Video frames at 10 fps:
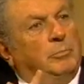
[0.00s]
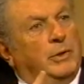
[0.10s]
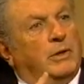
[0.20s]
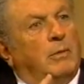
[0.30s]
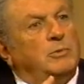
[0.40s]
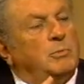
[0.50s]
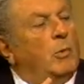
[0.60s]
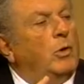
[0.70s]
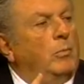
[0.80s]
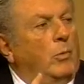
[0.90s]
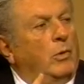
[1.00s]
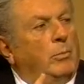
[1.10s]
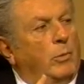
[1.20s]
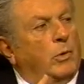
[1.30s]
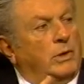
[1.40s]
becomes more and
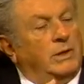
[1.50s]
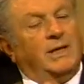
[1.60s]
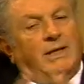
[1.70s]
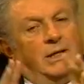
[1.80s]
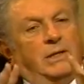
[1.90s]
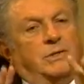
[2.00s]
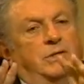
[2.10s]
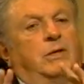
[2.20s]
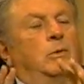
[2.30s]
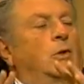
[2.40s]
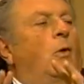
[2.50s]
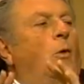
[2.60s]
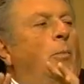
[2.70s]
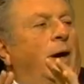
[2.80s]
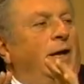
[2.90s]
more important. Seeing what the
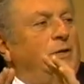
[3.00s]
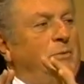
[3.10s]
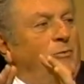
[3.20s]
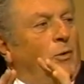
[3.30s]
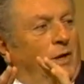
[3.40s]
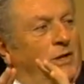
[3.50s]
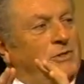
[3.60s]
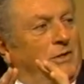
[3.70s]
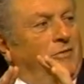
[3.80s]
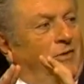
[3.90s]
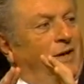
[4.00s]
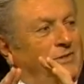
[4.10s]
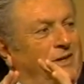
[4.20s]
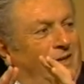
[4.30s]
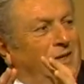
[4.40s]
whole pie is before it hits you in the
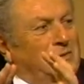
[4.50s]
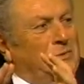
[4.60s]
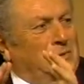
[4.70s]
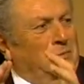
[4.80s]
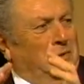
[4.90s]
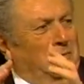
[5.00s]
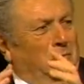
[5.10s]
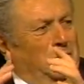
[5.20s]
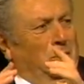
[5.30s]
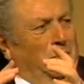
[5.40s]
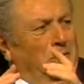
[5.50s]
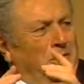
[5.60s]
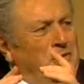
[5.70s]
face, I think, is what the real